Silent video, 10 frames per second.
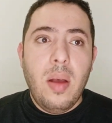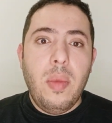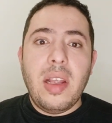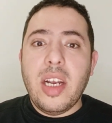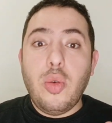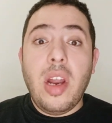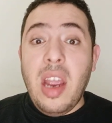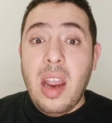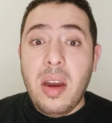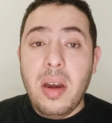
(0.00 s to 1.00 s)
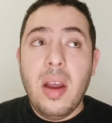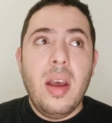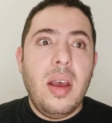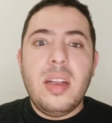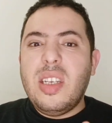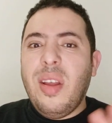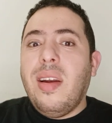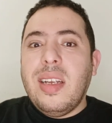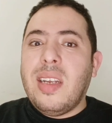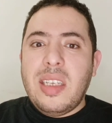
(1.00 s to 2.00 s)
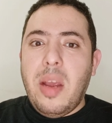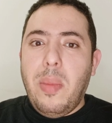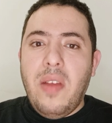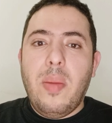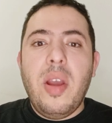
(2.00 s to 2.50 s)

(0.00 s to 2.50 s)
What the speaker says: but actually here it is nearly the same level.